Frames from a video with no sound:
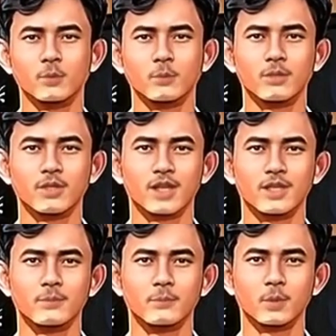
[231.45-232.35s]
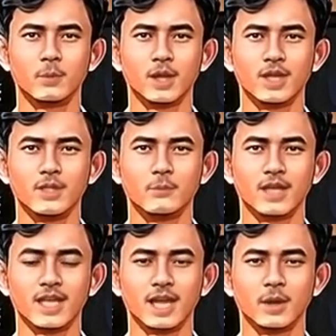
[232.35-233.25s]
IT infrastructure
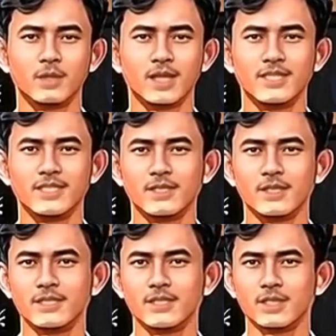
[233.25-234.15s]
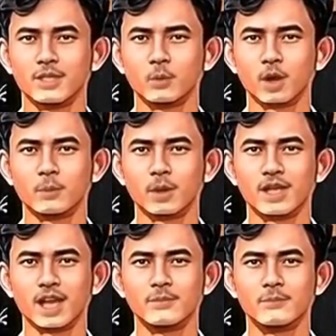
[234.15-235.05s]
check, for DR, review
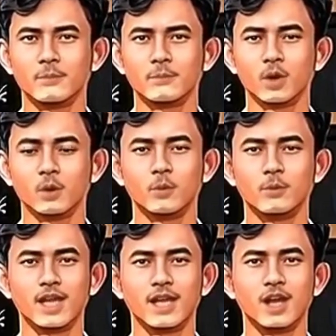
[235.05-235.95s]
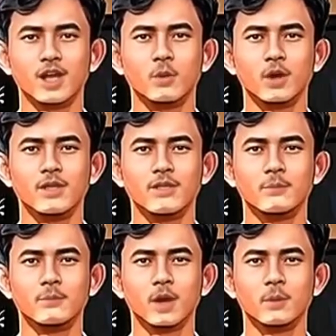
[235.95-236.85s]
the IT infrastructure and data
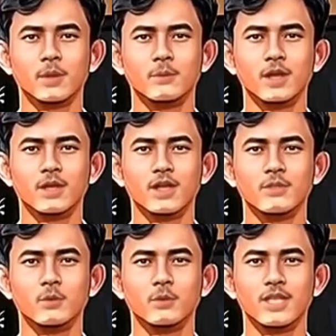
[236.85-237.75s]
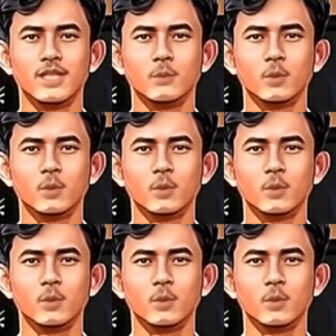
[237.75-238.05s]
backup processes.